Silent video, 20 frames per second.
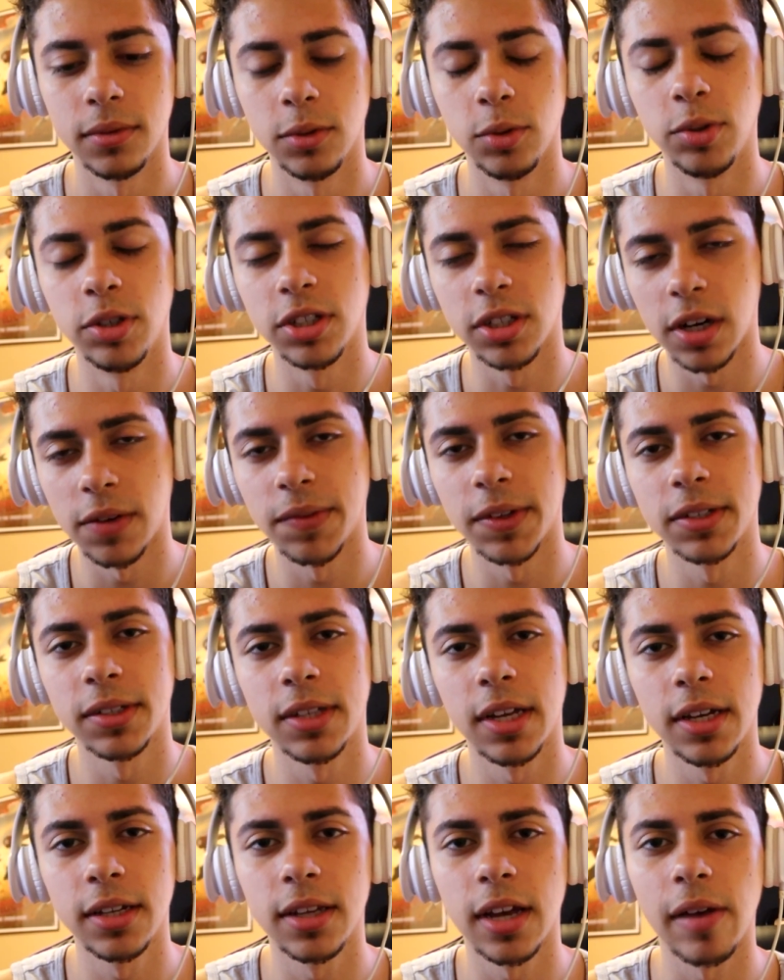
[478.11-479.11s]
You deserve this
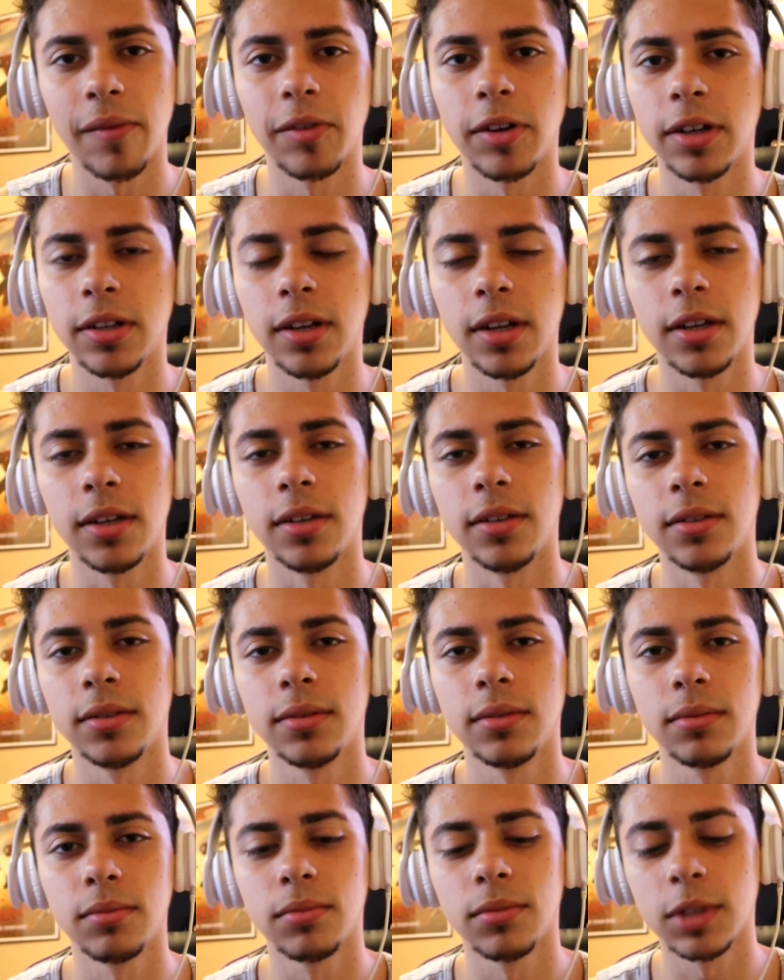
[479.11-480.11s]
day to have a good day.
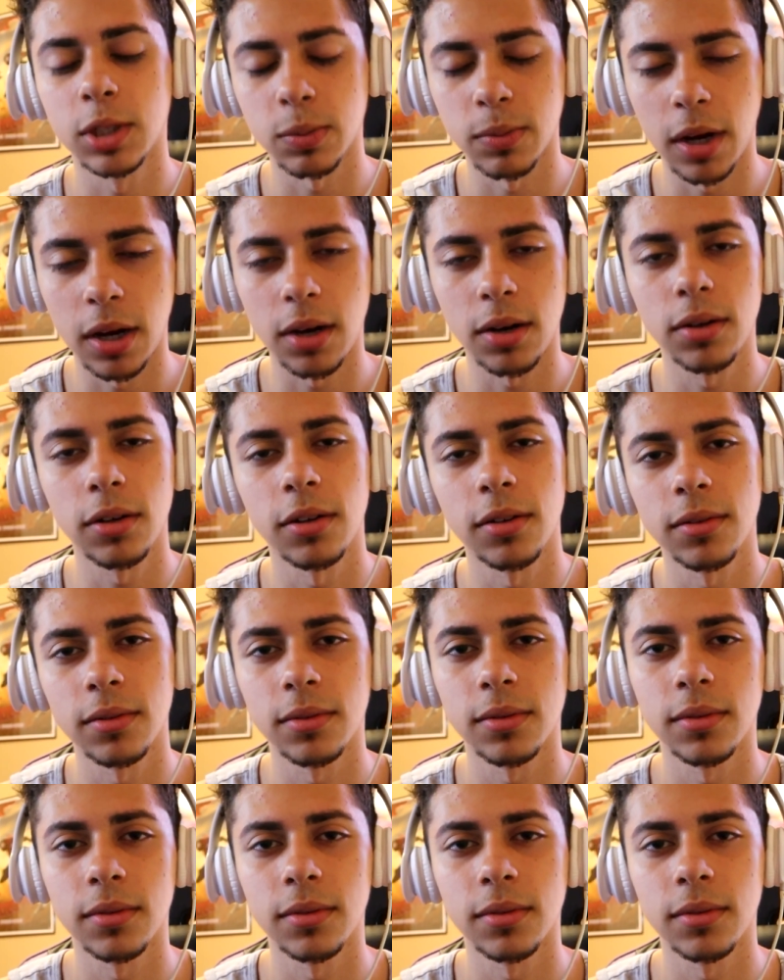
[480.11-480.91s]
Smile.